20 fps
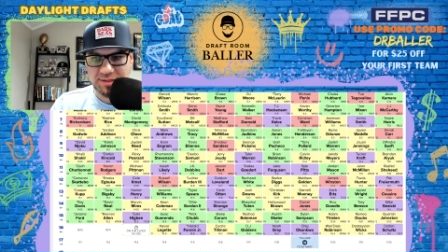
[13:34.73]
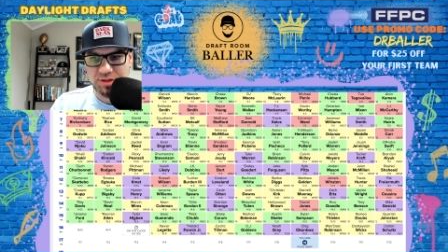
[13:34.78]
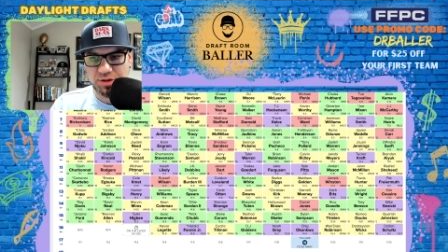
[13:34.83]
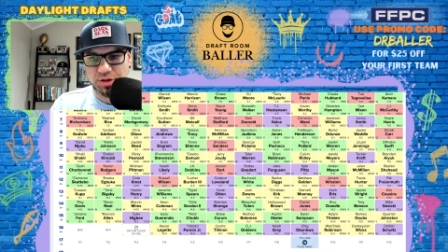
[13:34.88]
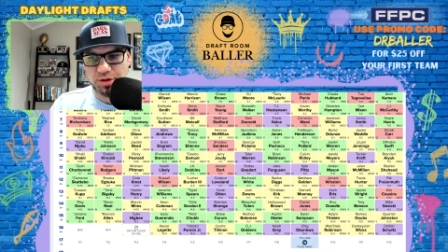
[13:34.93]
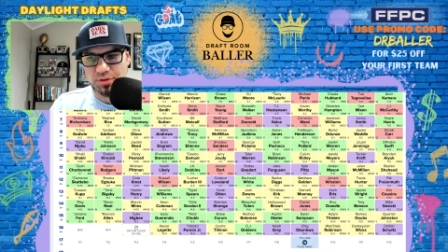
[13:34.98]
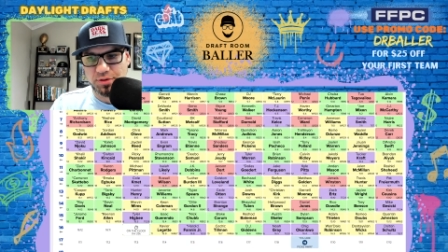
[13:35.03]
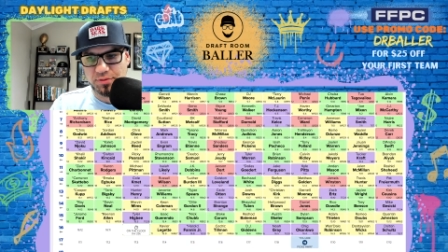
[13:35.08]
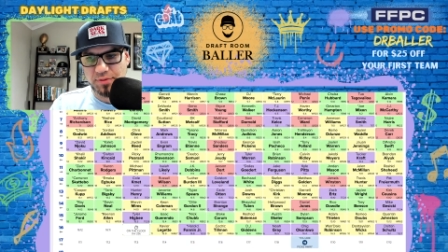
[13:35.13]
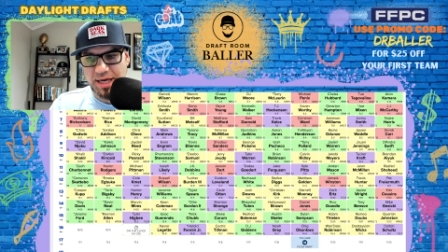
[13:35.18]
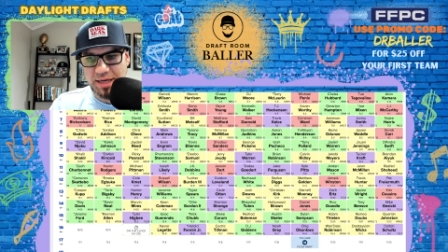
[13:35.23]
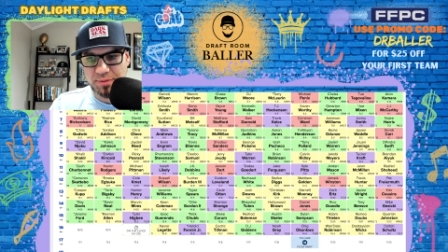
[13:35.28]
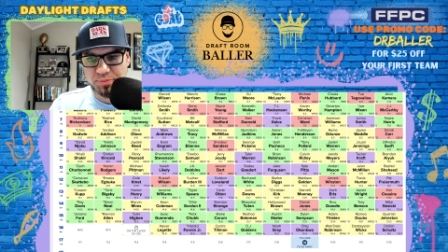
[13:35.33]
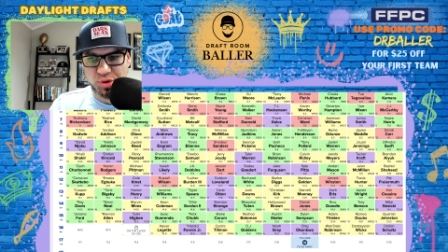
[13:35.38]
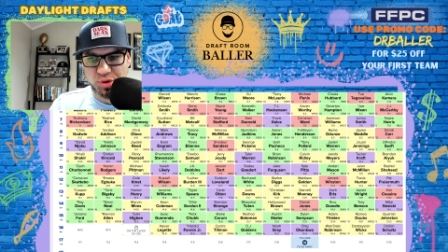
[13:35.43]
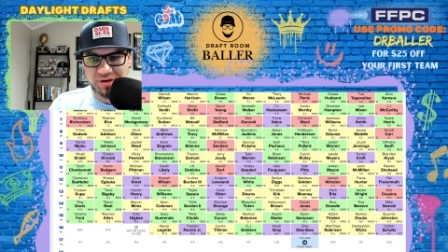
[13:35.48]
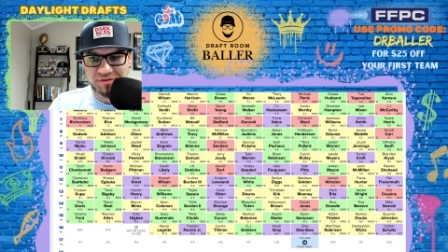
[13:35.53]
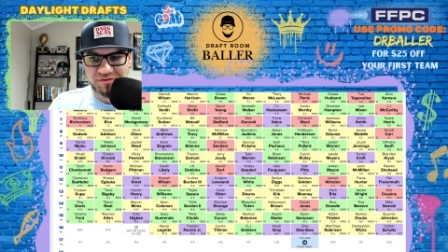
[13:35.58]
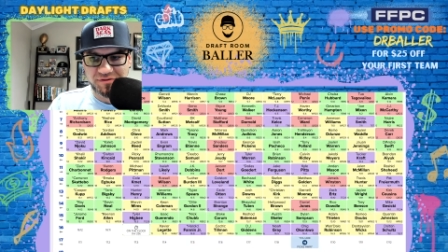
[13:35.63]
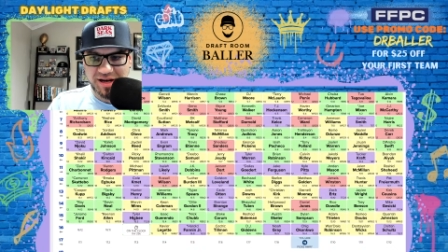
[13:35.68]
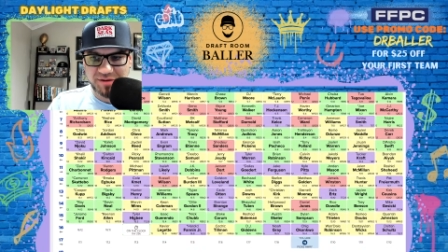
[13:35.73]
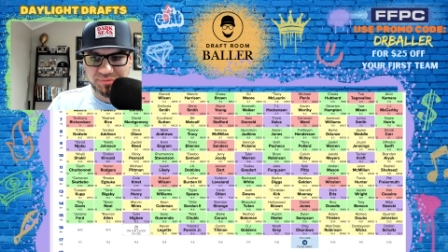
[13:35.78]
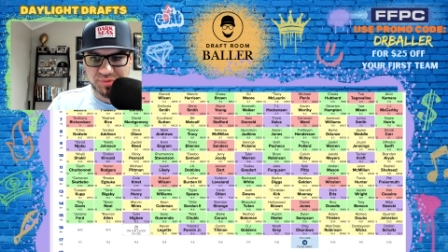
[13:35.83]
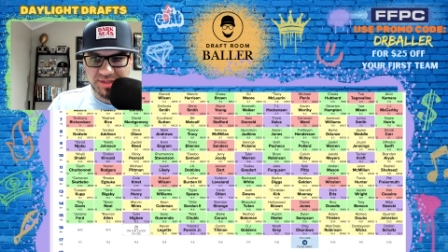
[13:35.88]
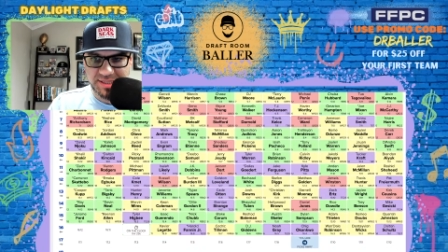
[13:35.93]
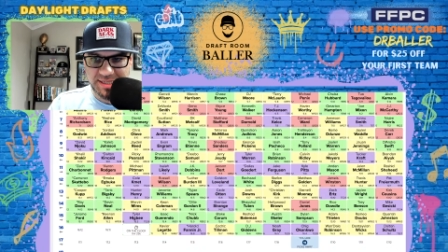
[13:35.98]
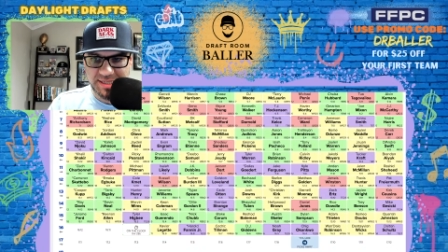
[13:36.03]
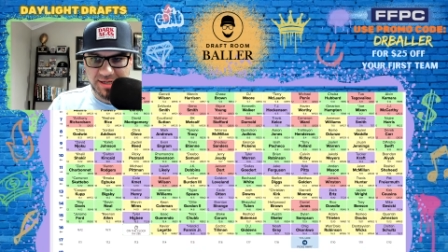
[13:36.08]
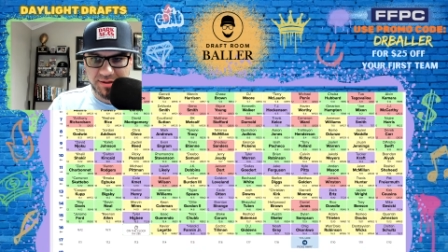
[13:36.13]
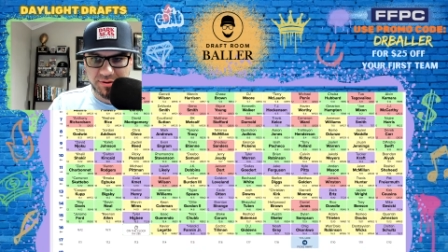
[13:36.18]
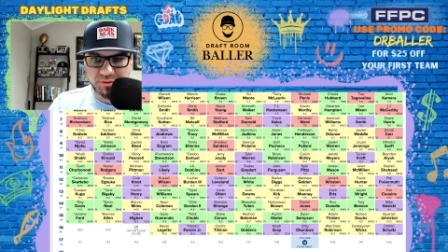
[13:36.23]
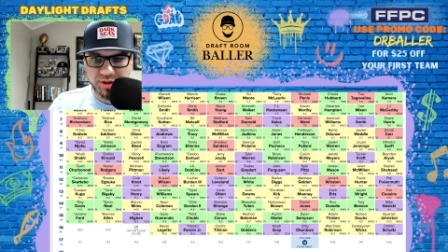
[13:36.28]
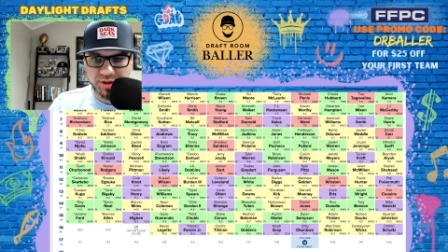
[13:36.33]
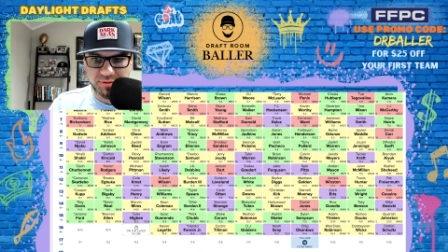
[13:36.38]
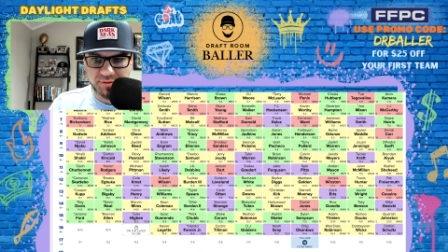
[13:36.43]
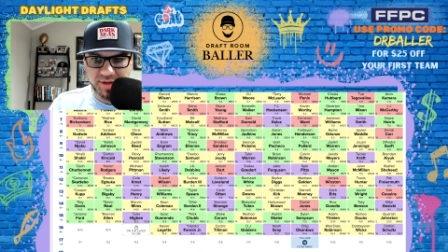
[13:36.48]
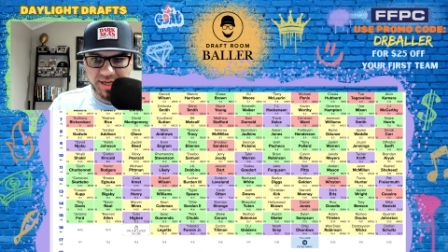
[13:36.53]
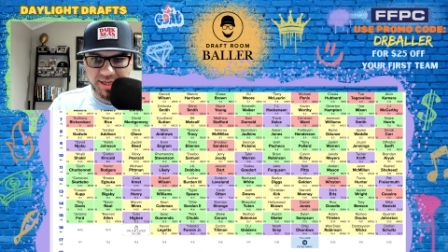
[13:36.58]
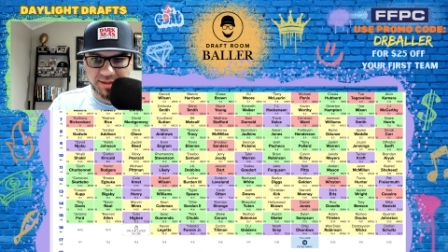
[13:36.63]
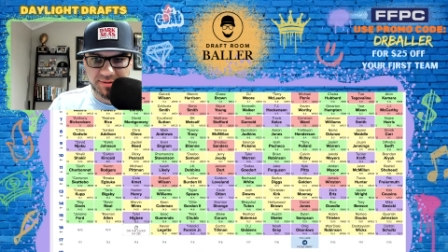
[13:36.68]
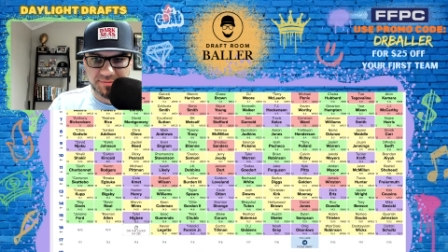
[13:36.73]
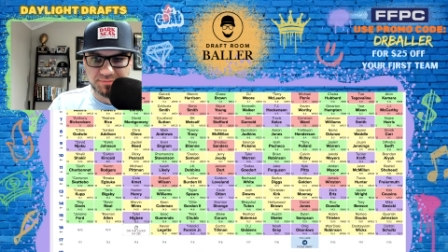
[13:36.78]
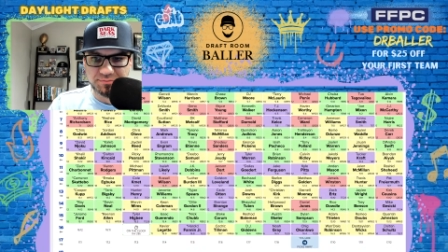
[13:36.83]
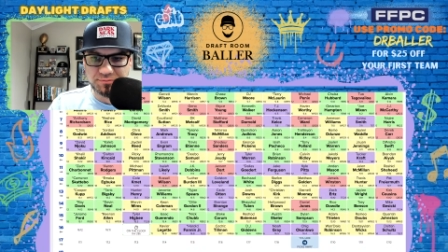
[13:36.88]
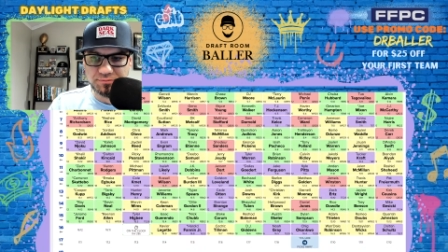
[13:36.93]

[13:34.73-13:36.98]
So 8.5% win rate